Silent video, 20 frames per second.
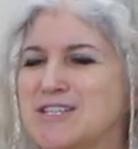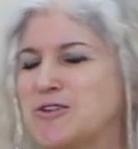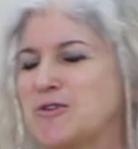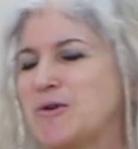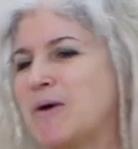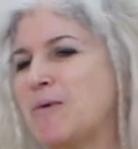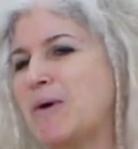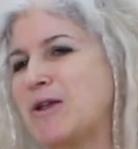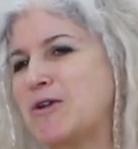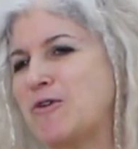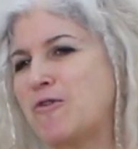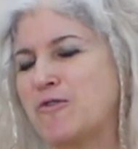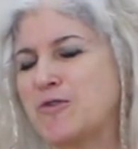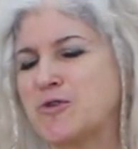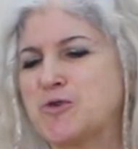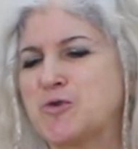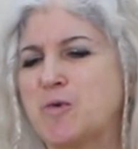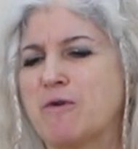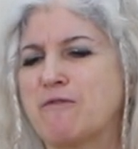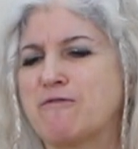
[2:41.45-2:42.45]
so I went over
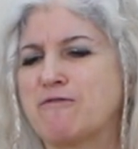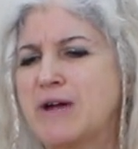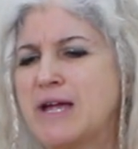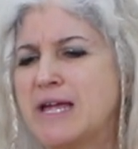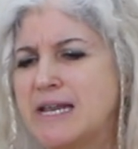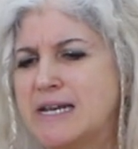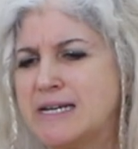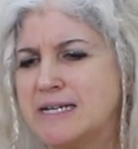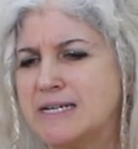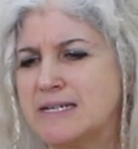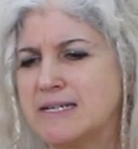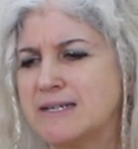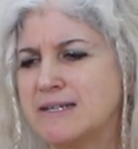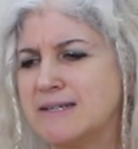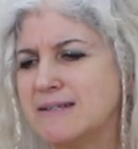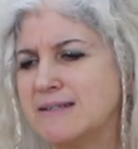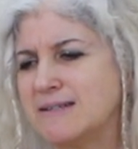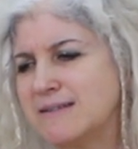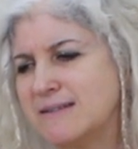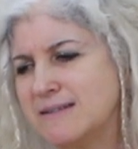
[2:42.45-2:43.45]
to a friend,
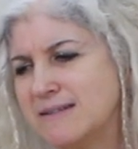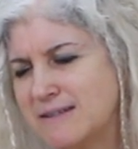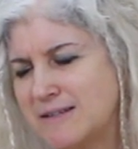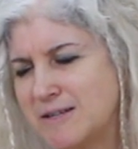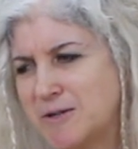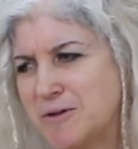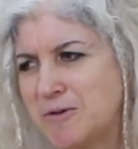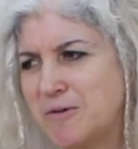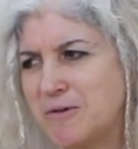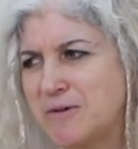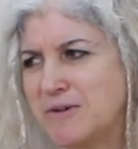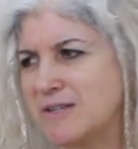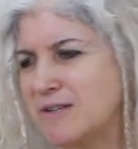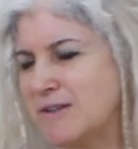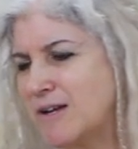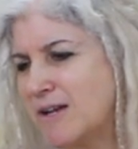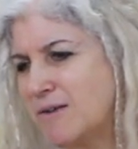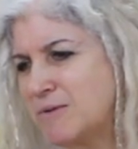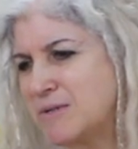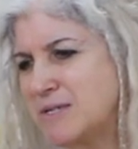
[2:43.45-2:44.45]
you know, and
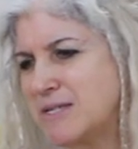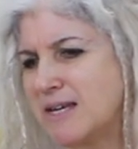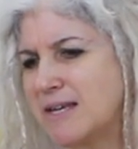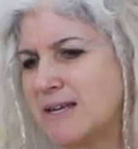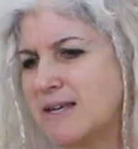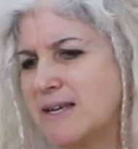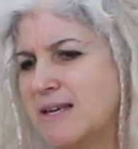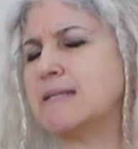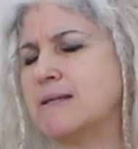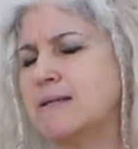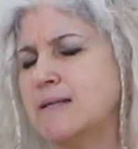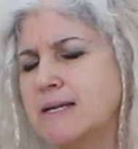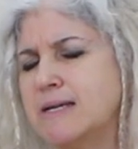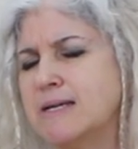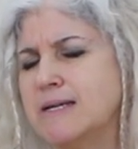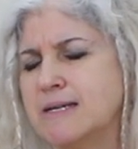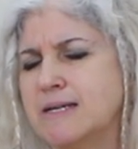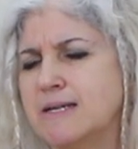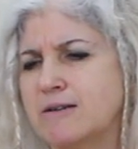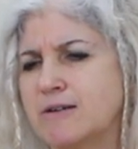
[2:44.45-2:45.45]
then I was saying,
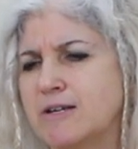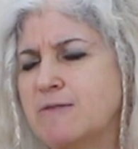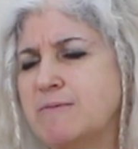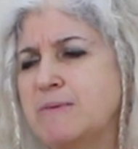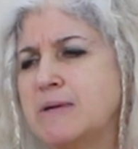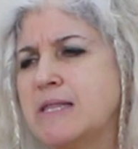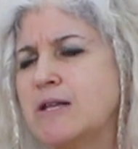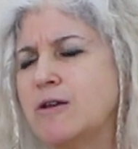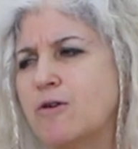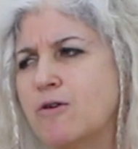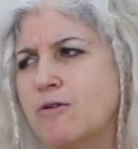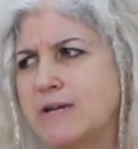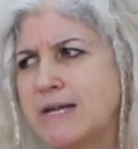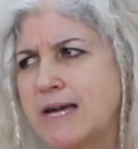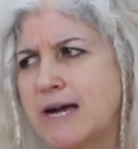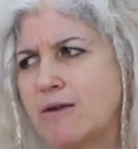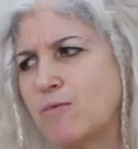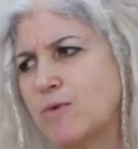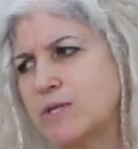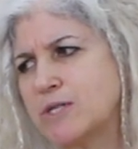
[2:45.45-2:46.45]
you know, give me the
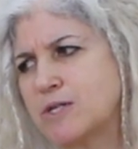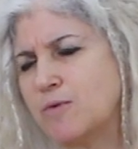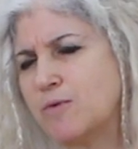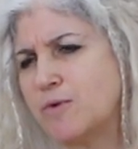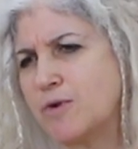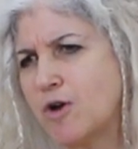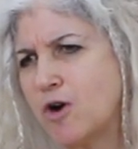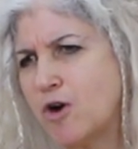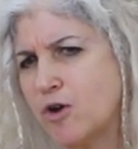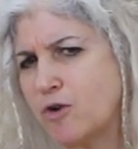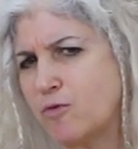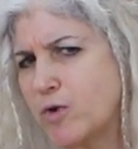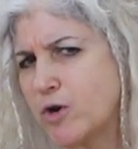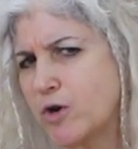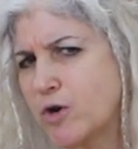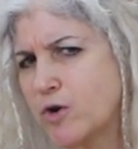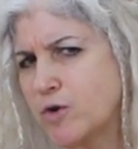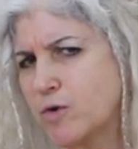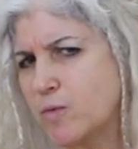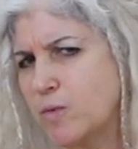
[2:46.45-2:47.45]
lowdown. What's going on?
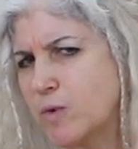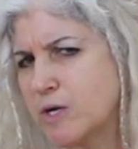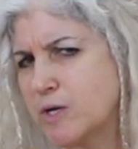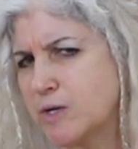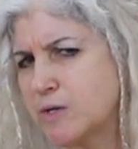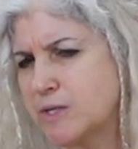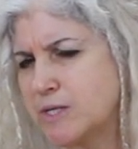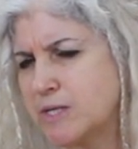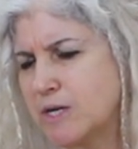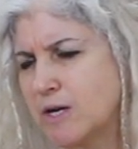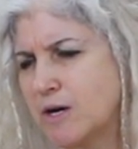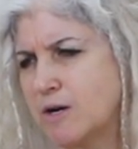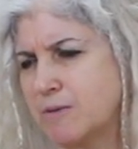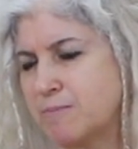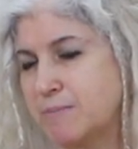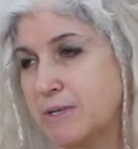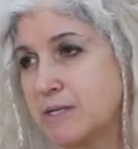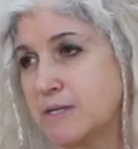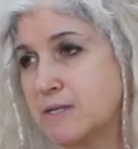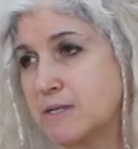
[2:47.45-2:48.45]
Where's the
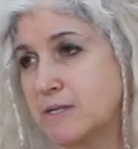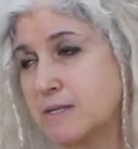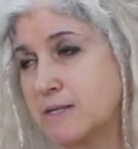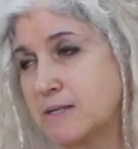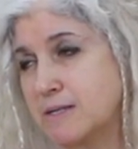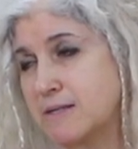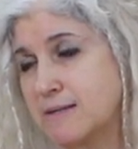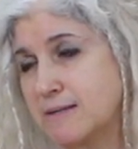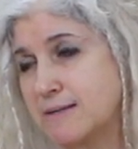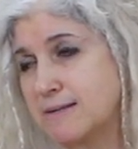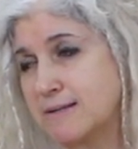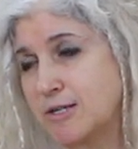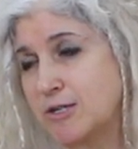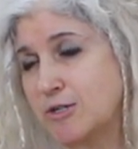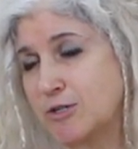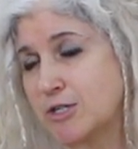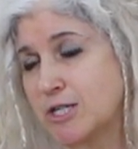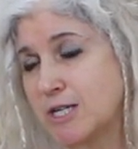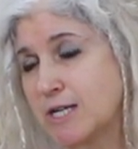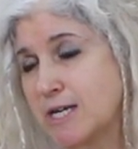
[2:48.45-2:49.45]
art? Because
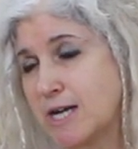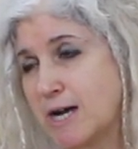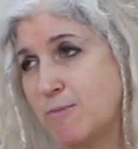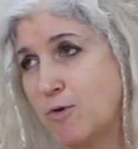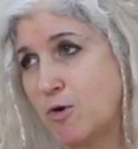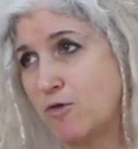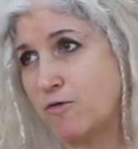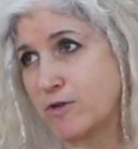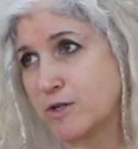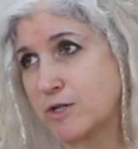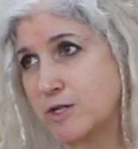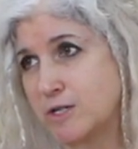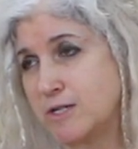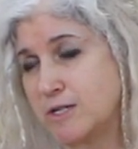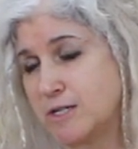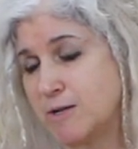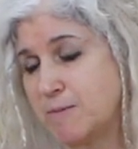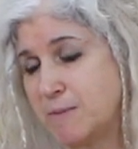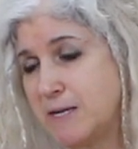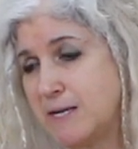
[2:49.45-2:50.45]
she's going to come over
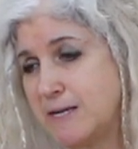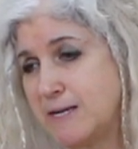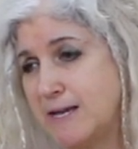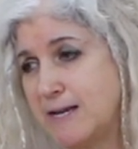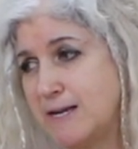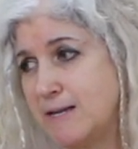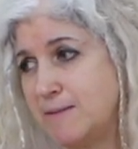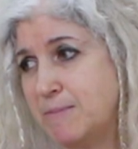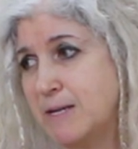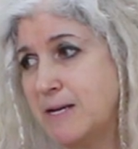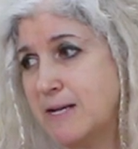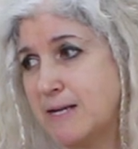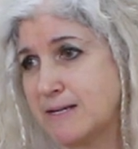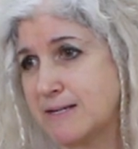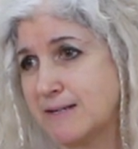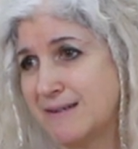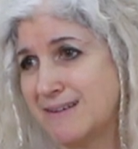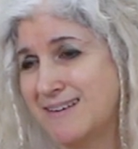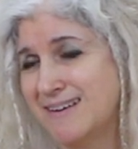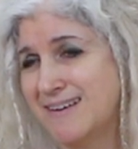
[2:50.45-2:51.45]
to me any
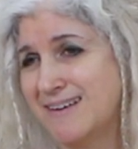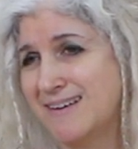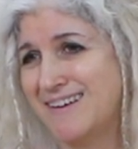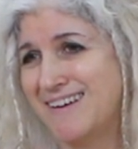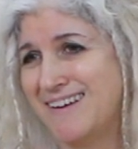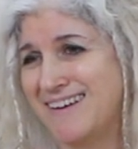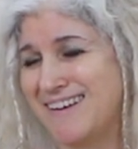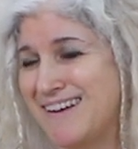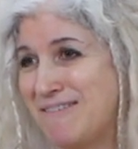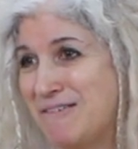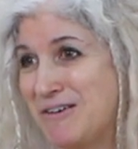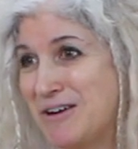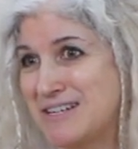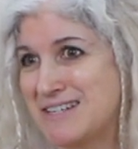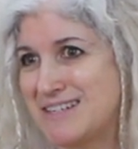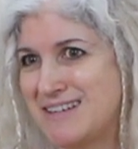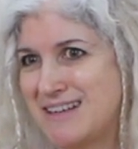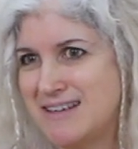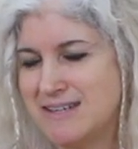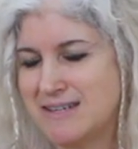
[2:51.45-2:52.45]
minute and I want to
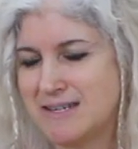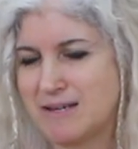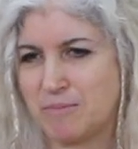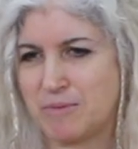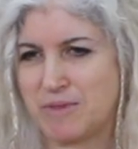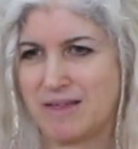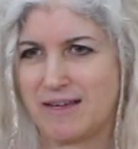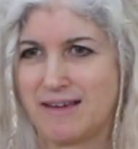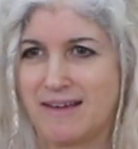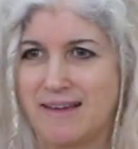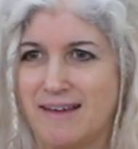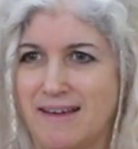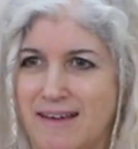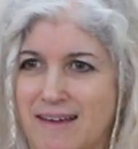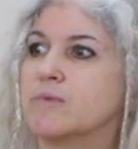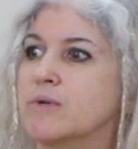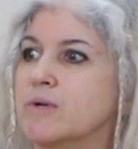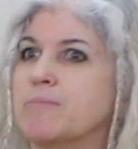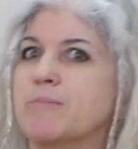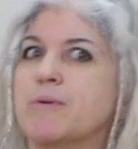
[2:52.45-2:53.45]
say something.
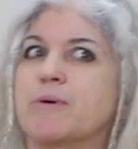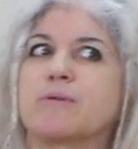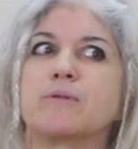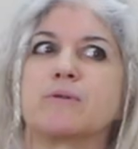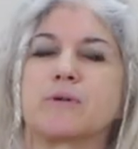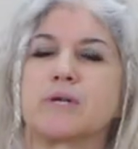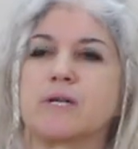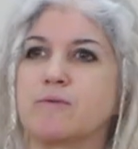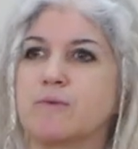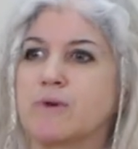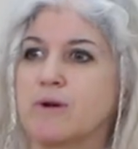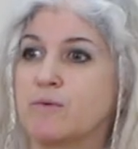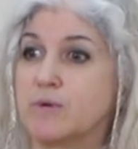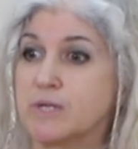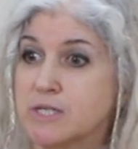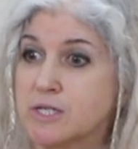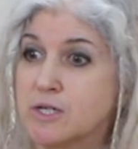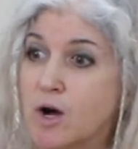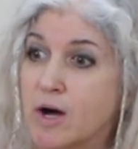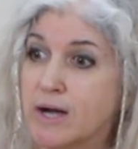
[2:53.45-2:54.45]
We were both looking around, we
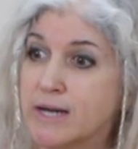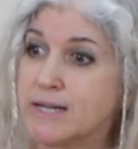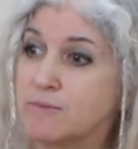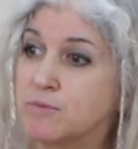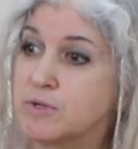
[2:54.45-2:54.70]
saw it. It